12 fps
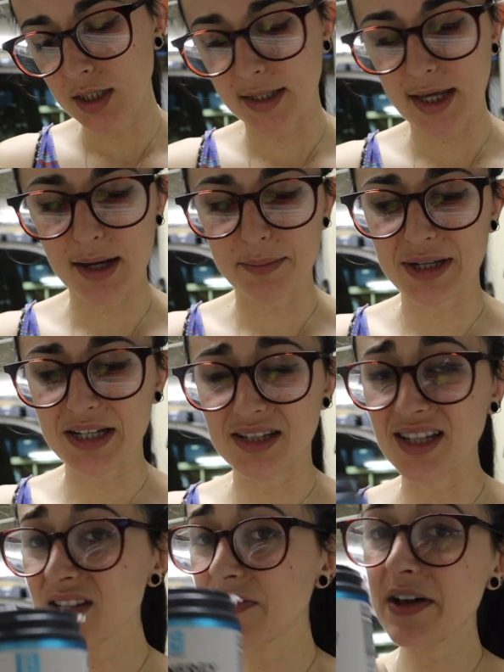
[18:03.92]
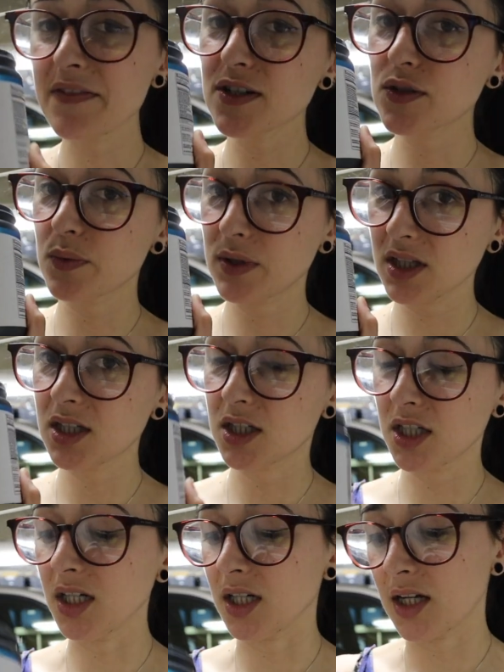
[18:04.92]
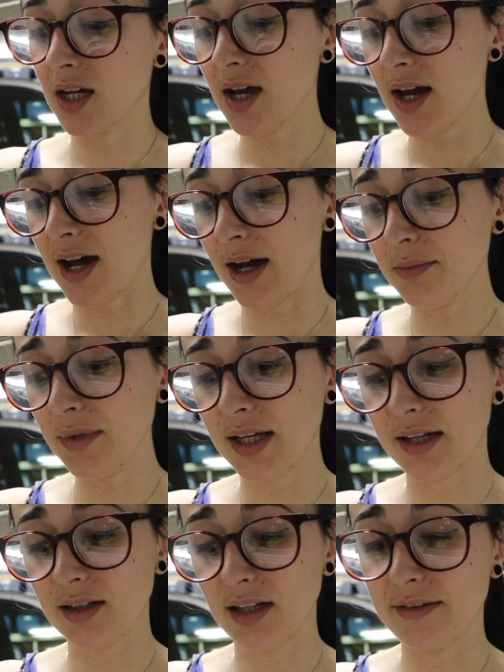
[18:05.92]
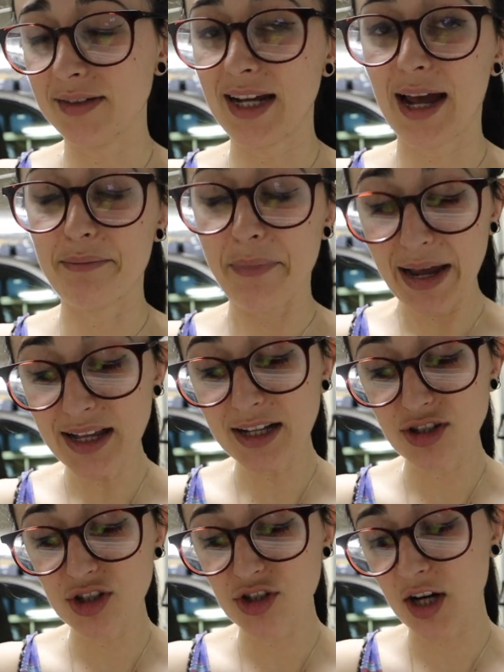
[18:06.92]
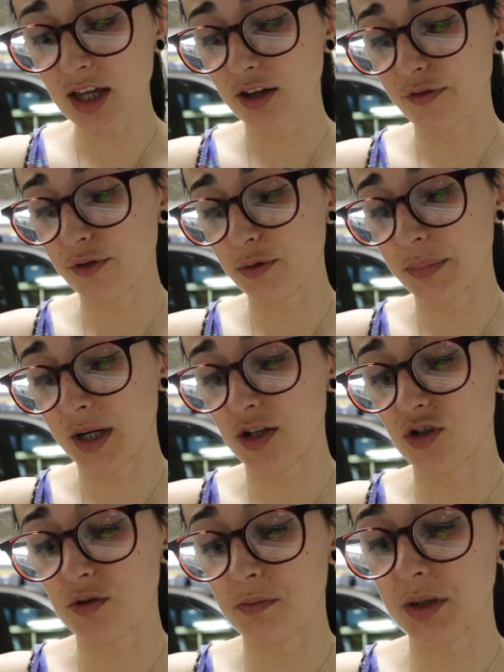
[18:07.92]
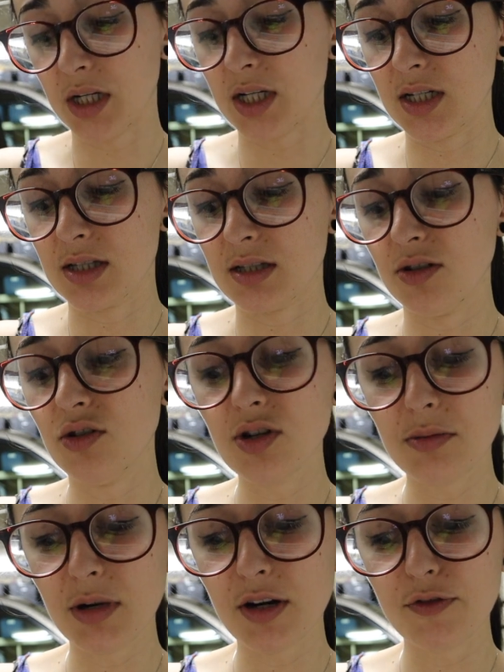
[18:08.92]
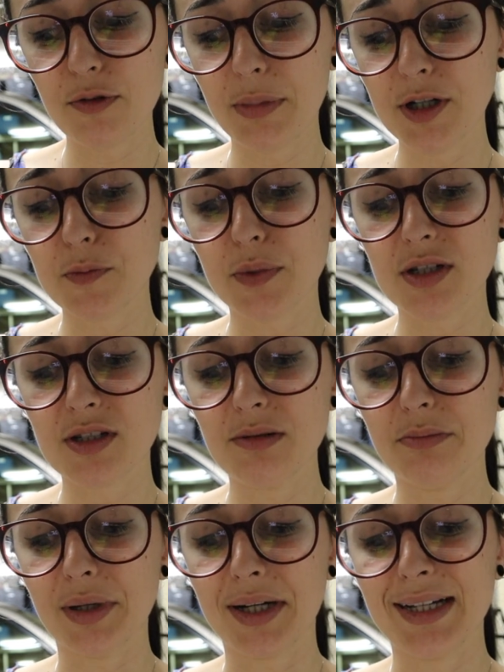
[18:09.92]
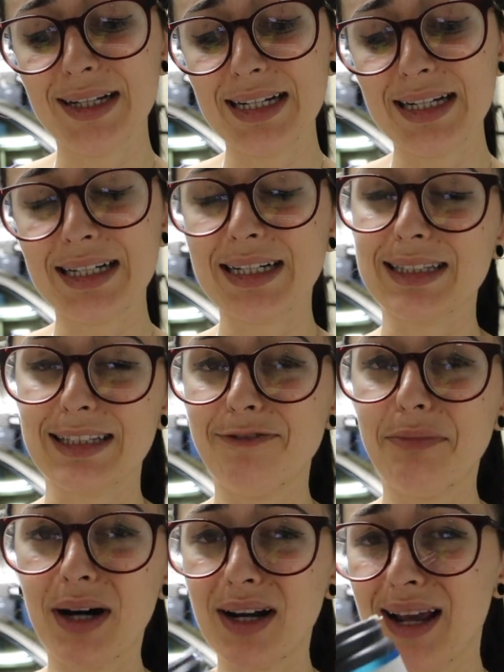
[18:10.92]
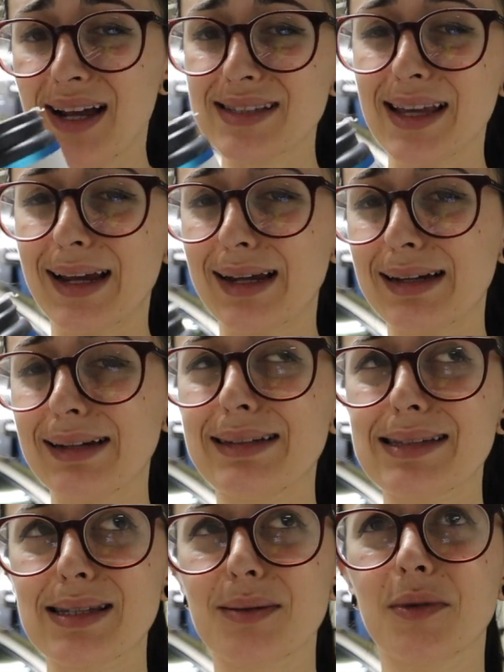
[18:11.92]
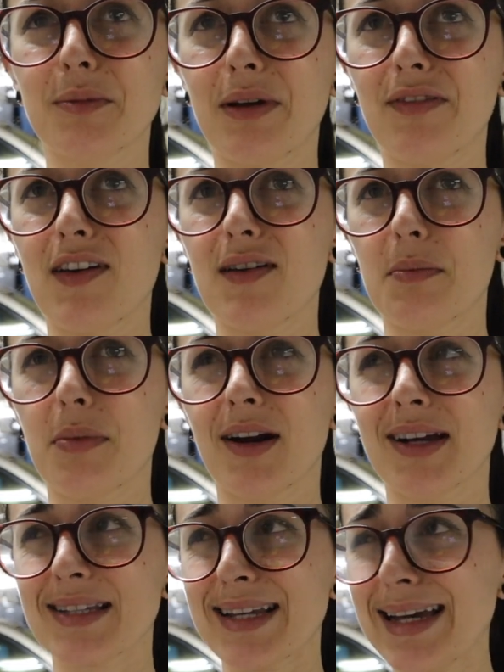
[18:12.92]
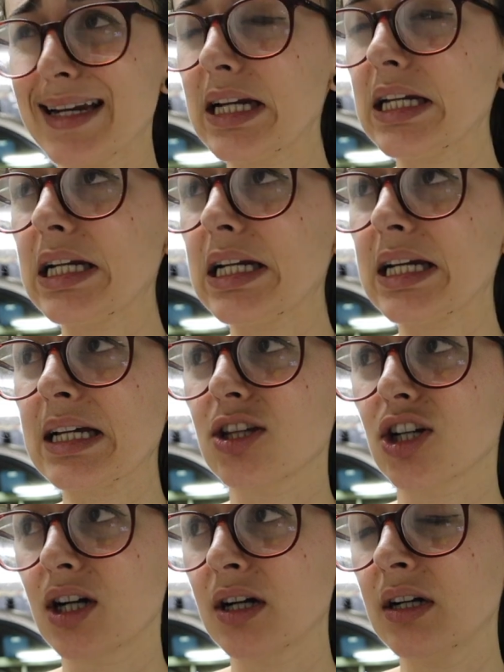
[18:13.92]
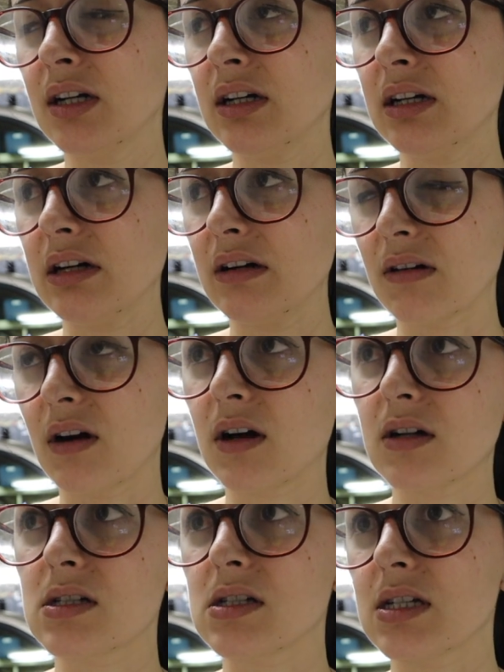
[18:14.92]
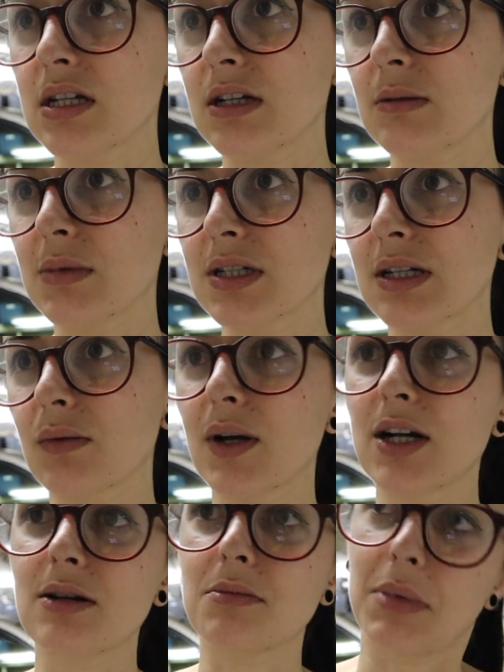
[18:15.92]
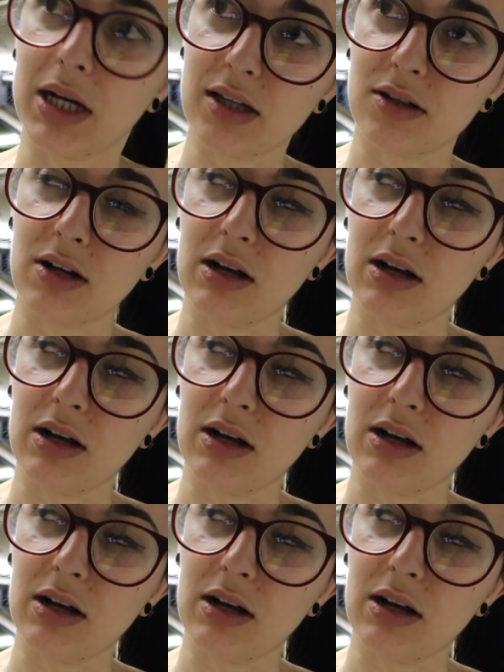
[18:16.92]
yeah, because this flavor is really good, I'm like loving it. I might actually try the fruit punch, because usually I'm not a fruit punch person, but Lip Body has like some of my favorite products, and I need to get their L-carnitine because I ran out of my other